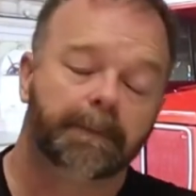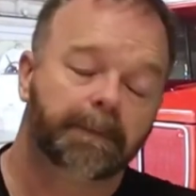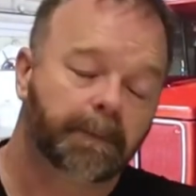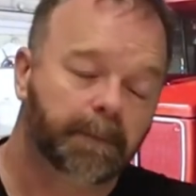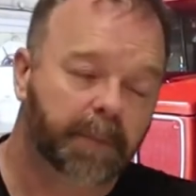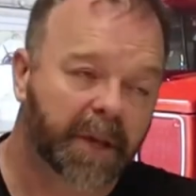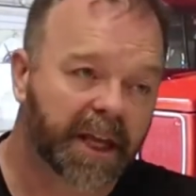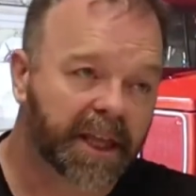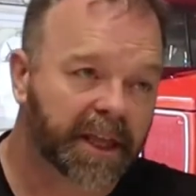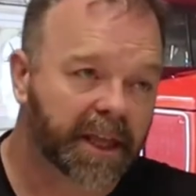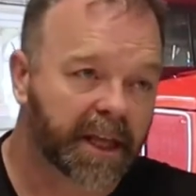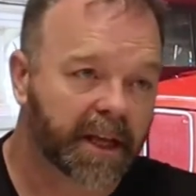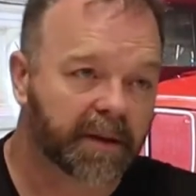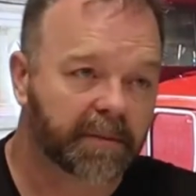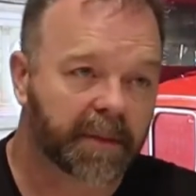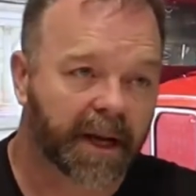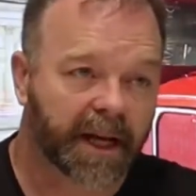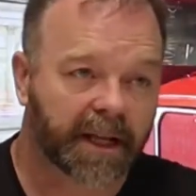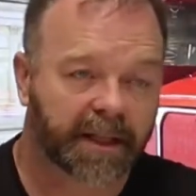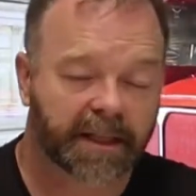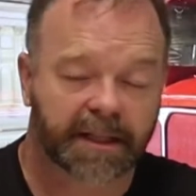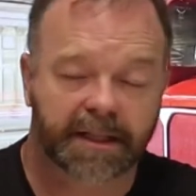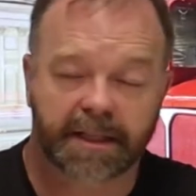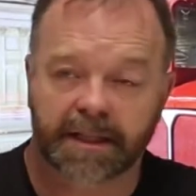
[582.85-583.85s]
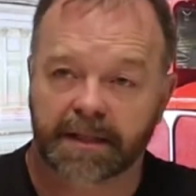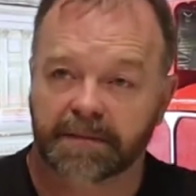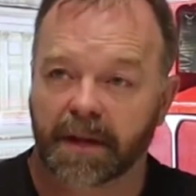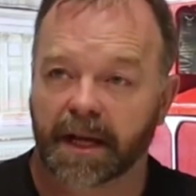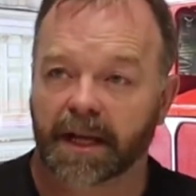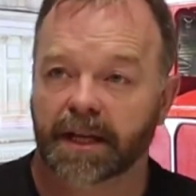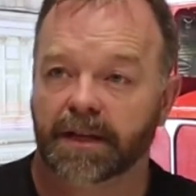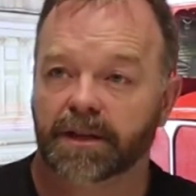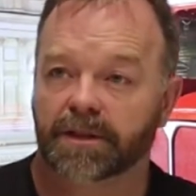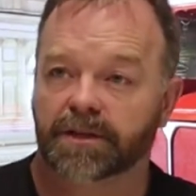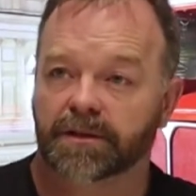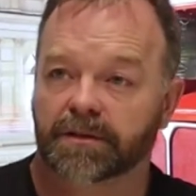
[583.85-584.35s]
Big thing about this is
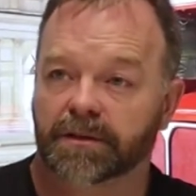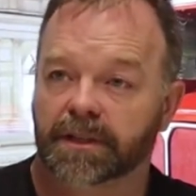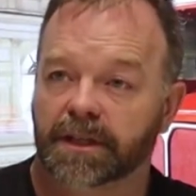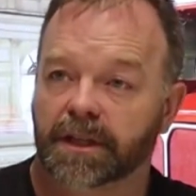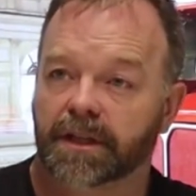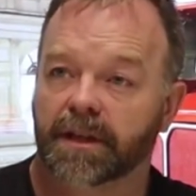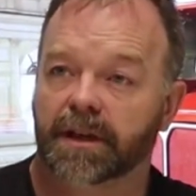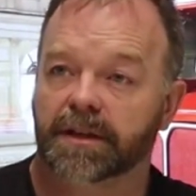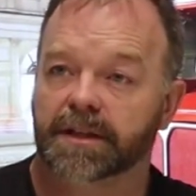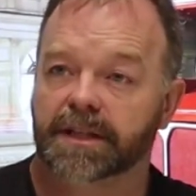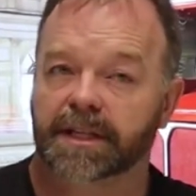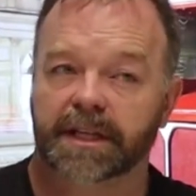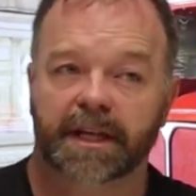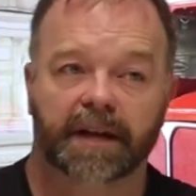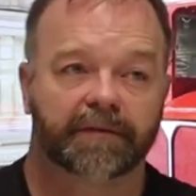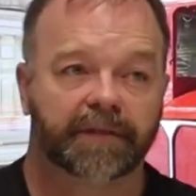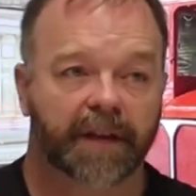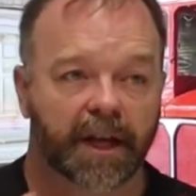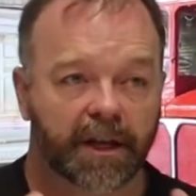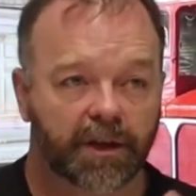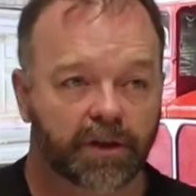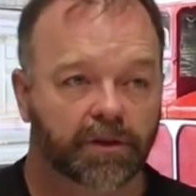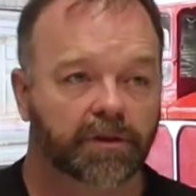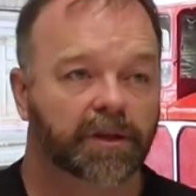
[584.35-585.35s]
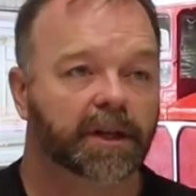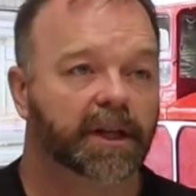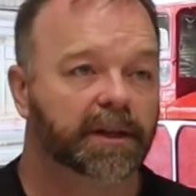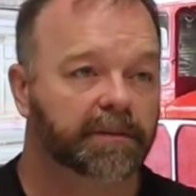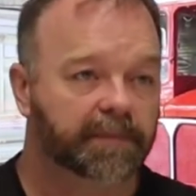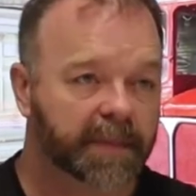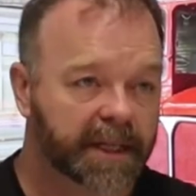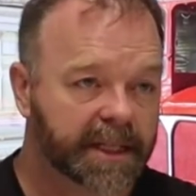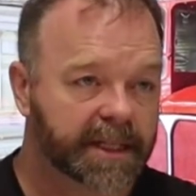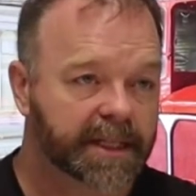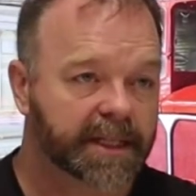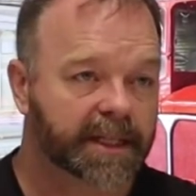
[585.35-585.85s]
making sure it's close enough that you can
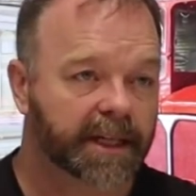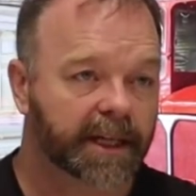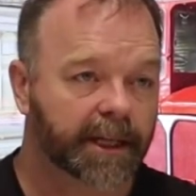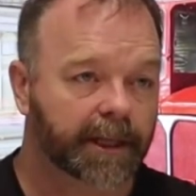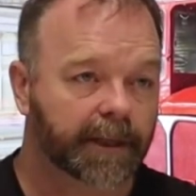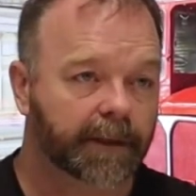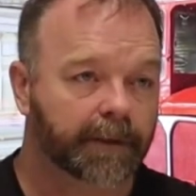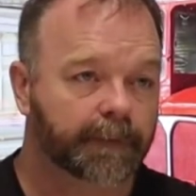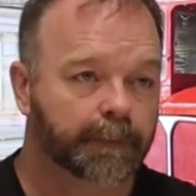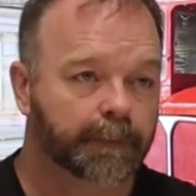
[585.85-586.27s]
be seen.